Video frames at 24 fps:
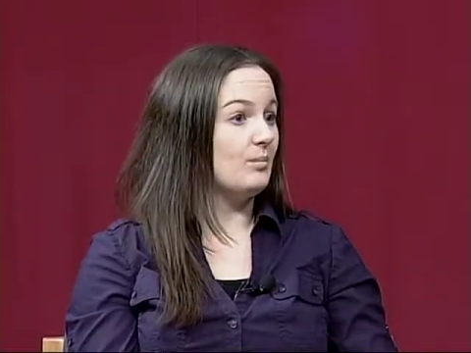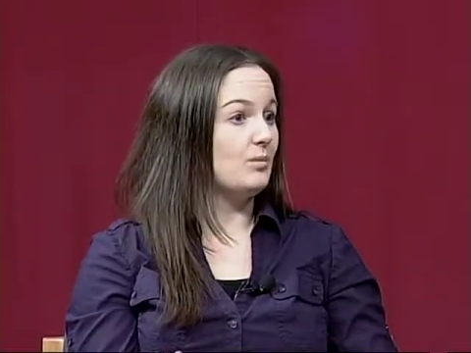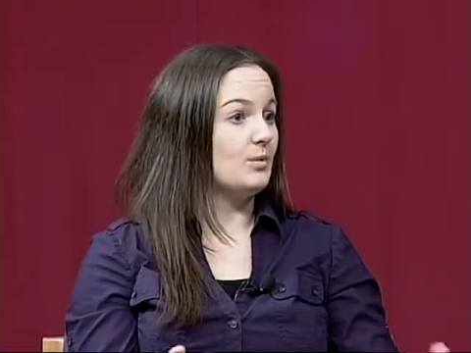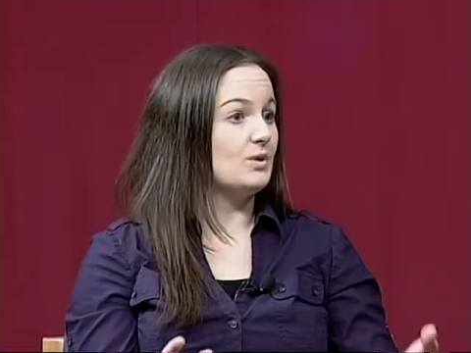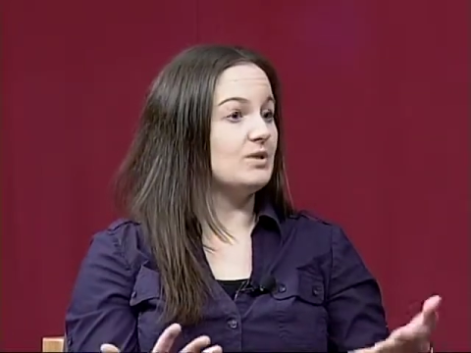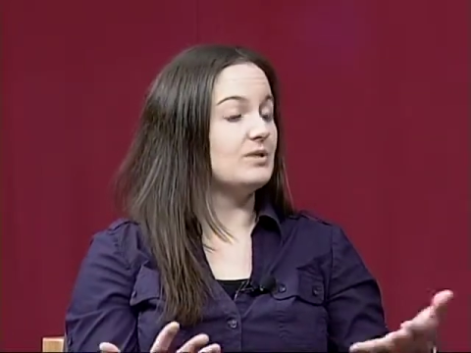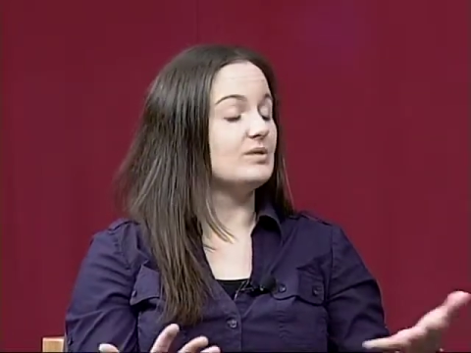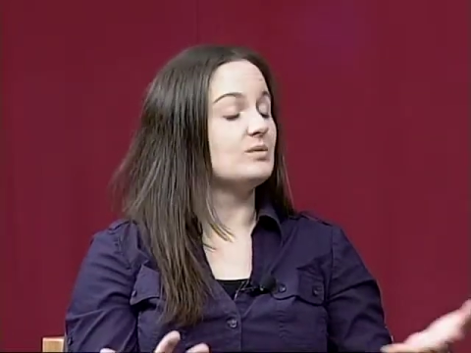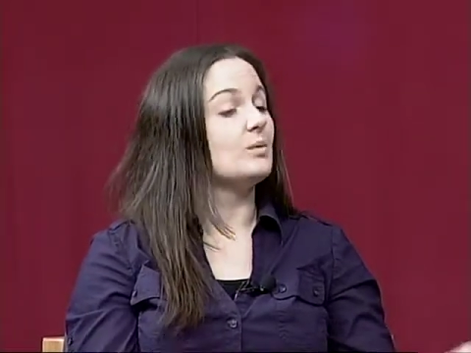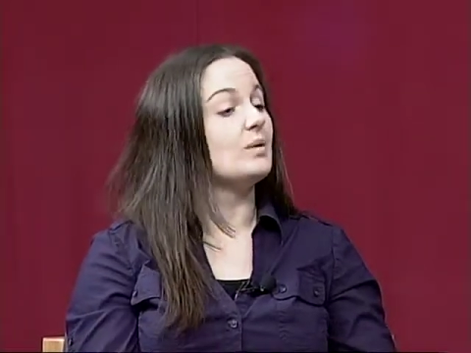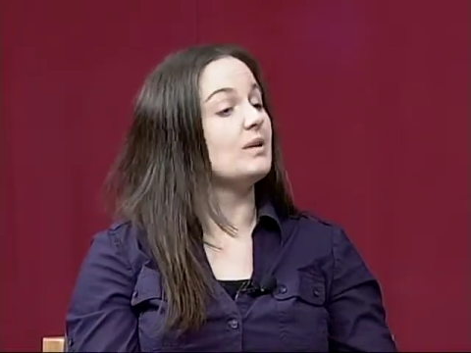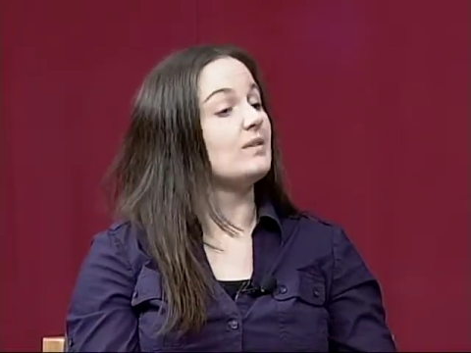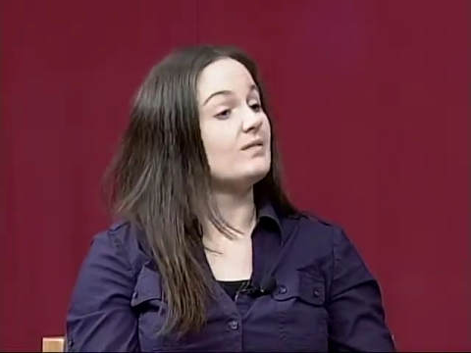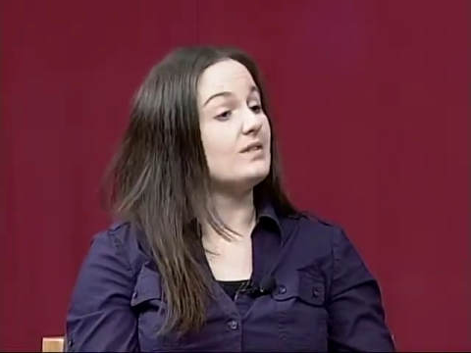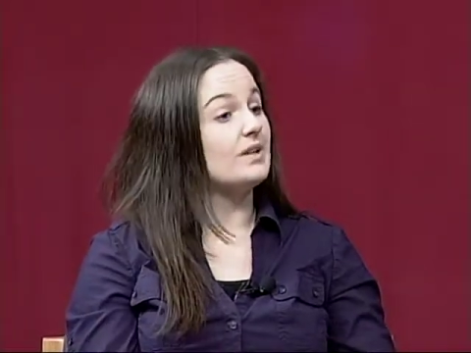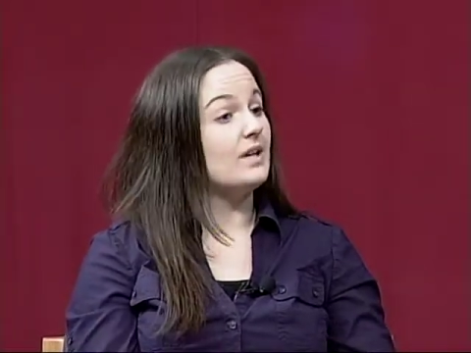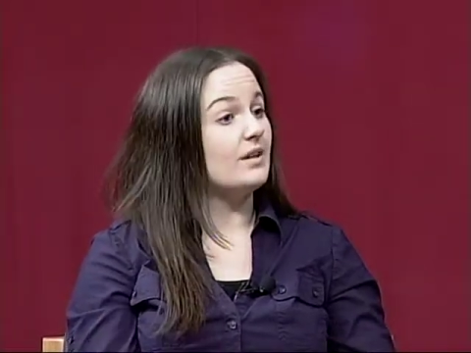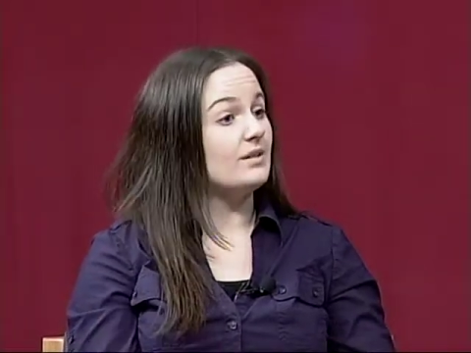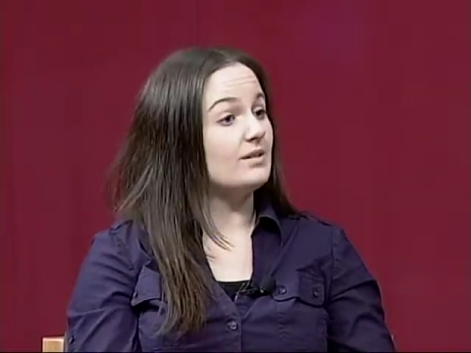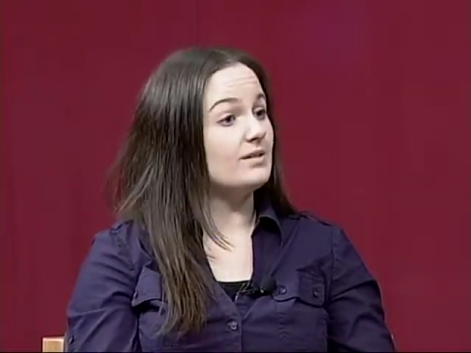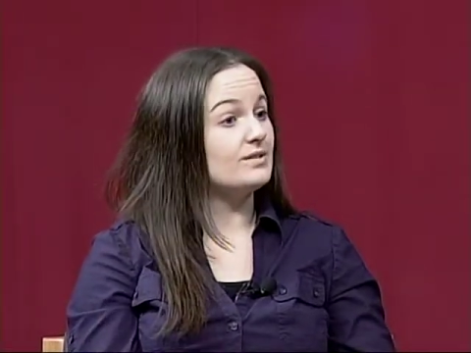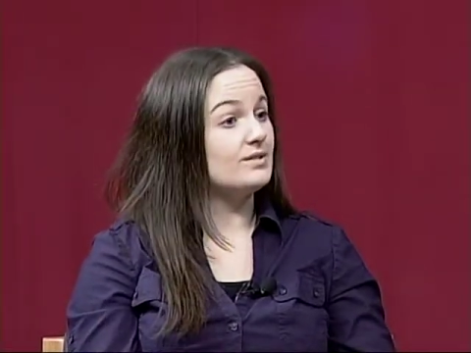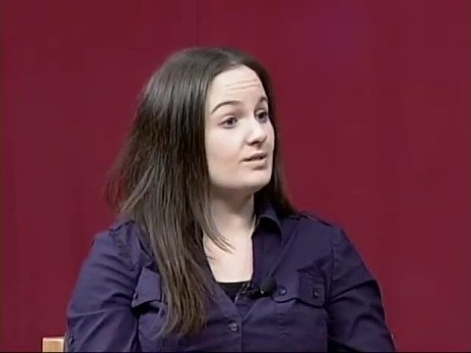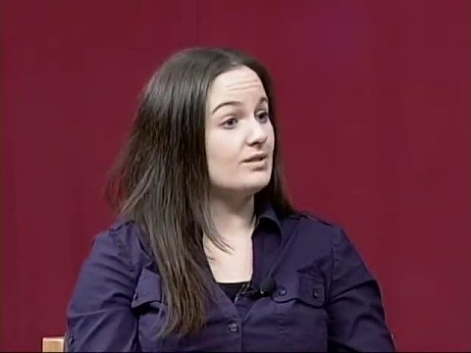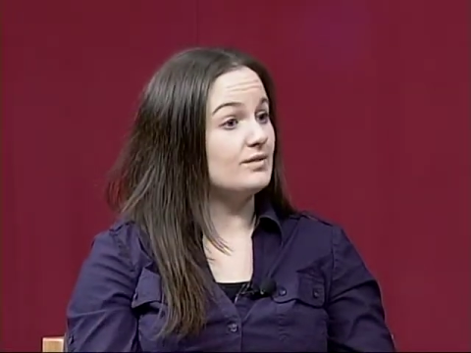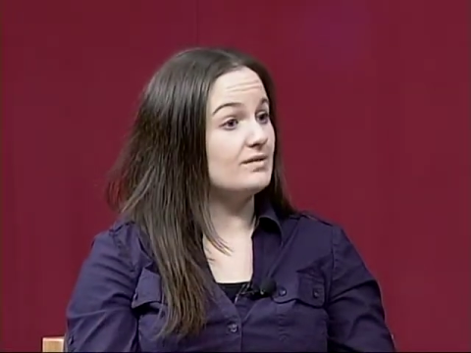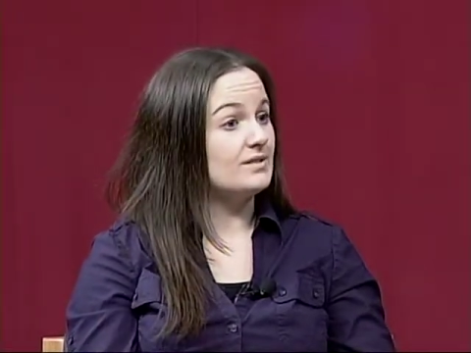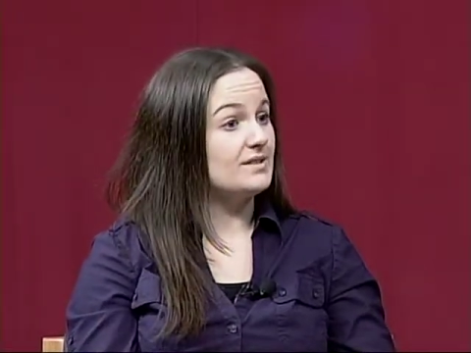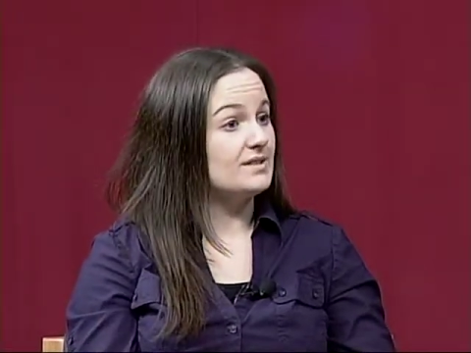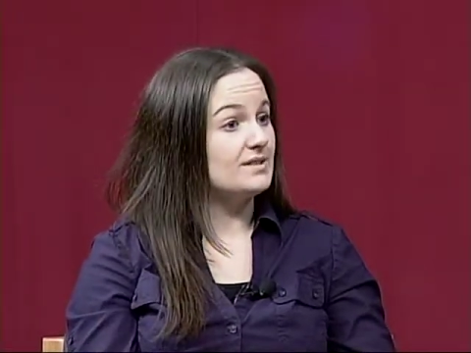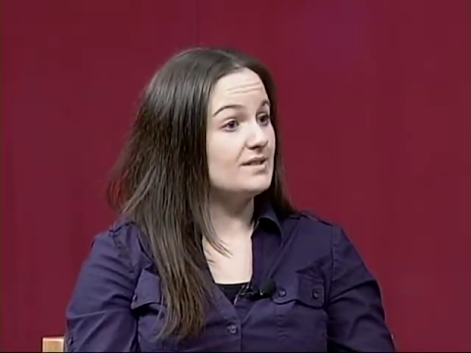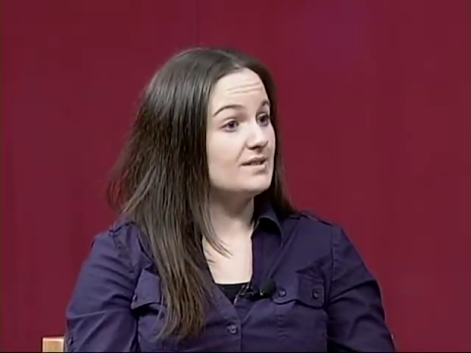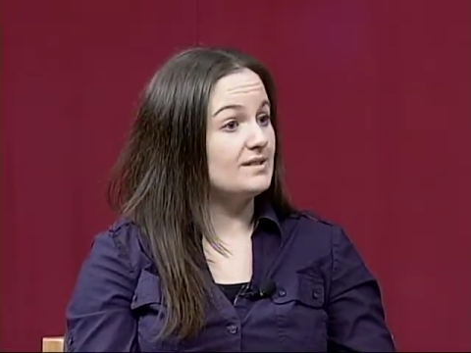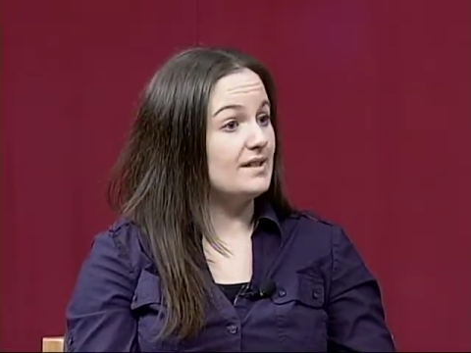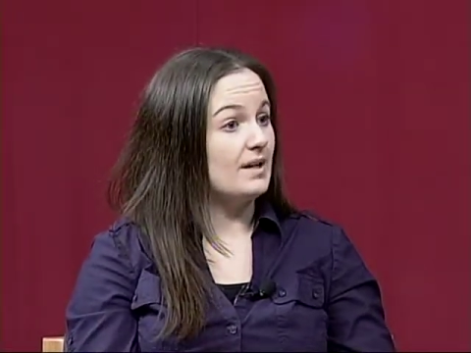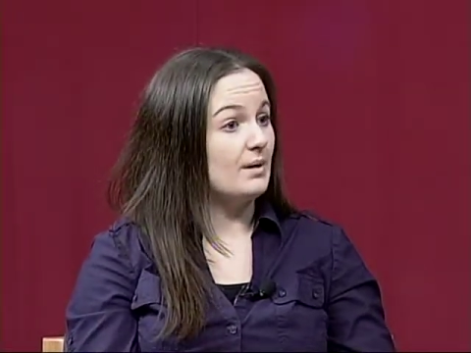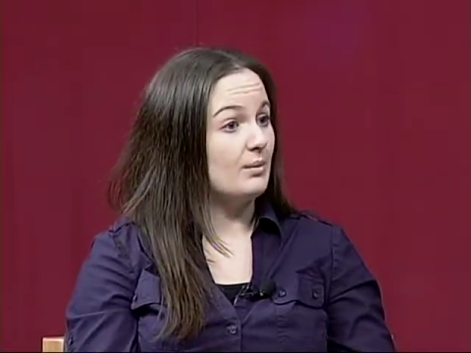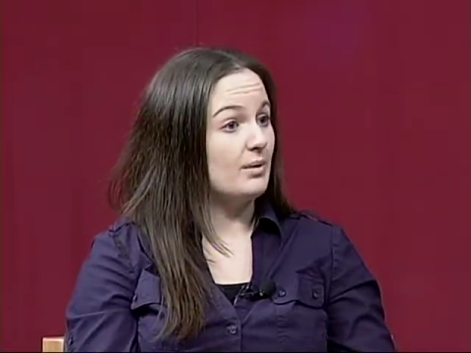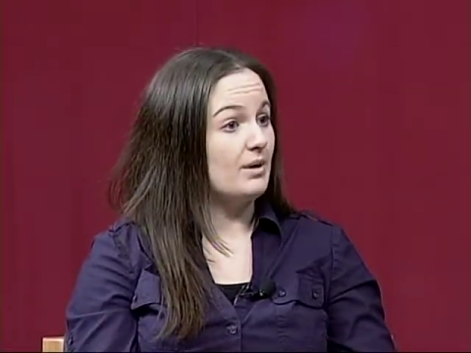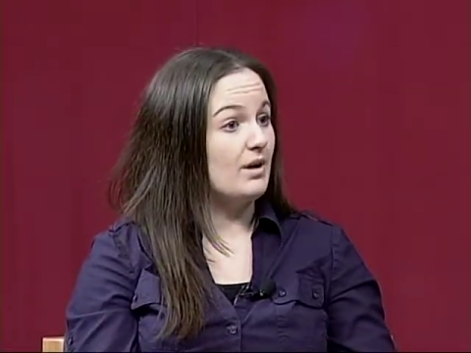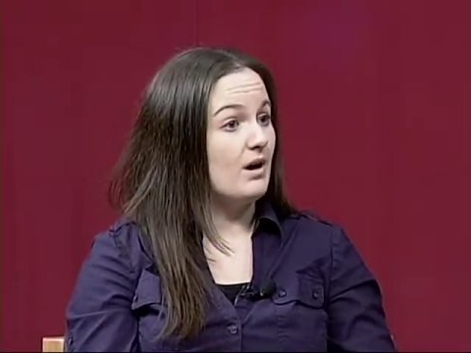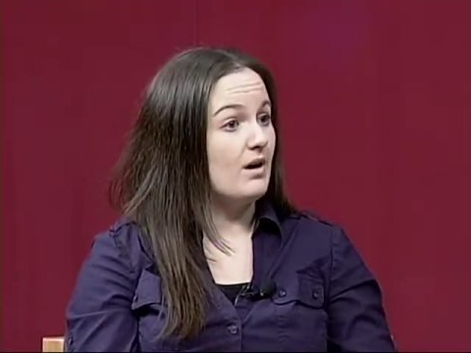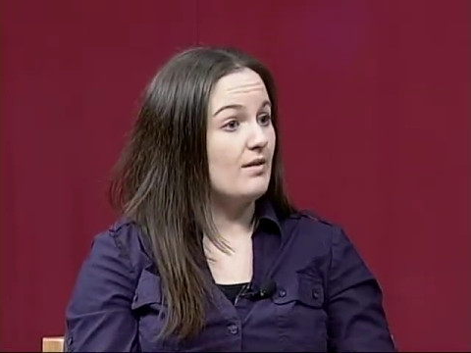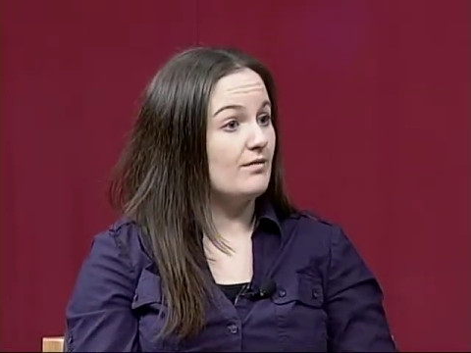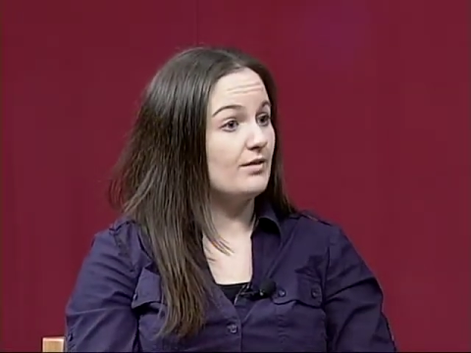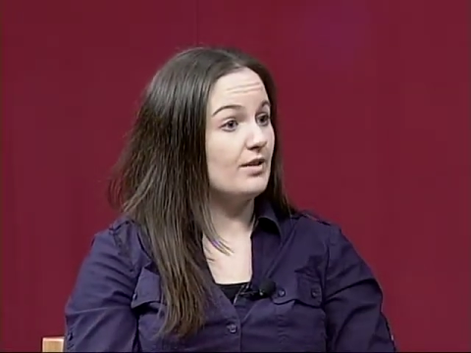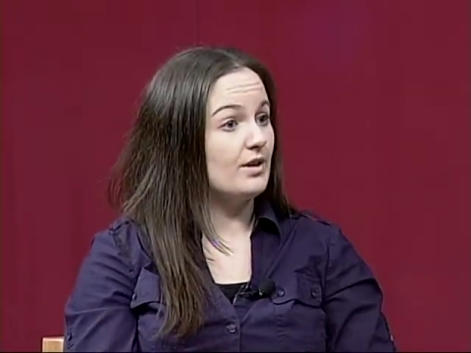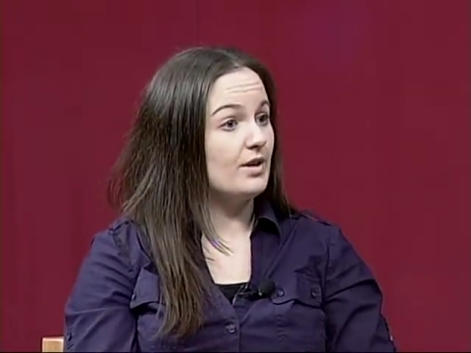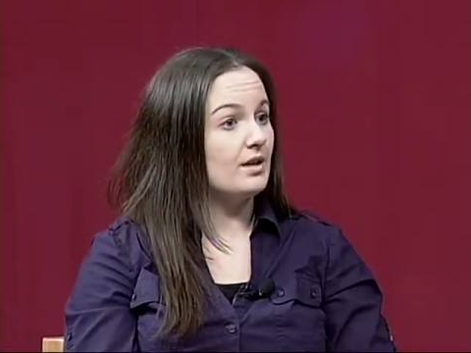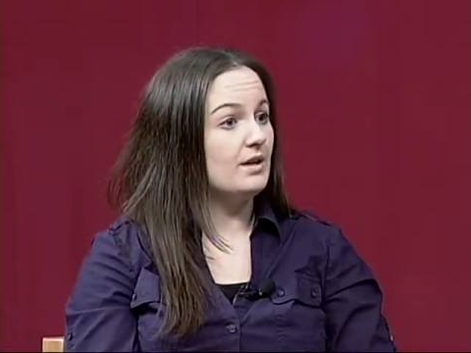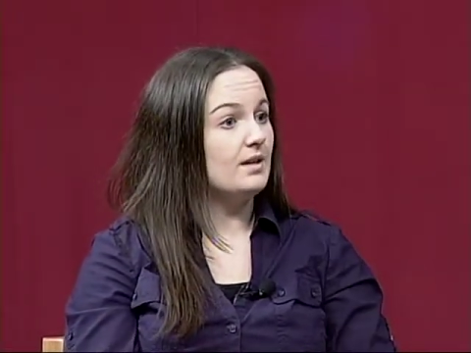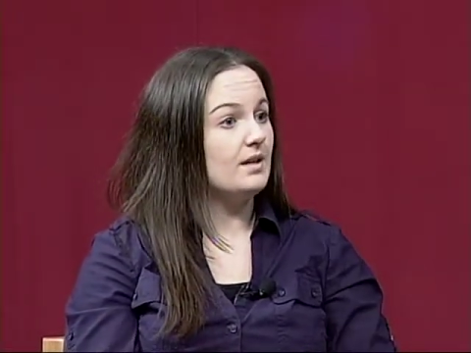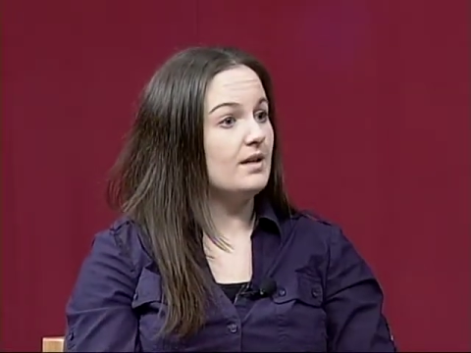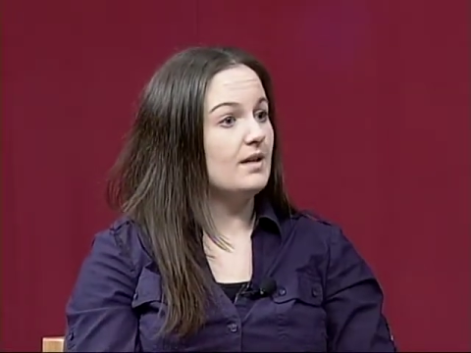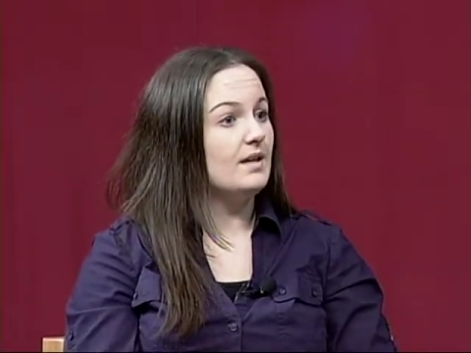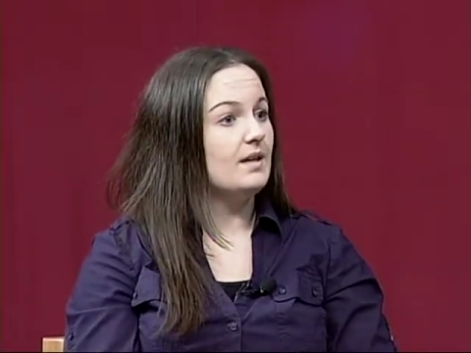which is one of the other services that we offer.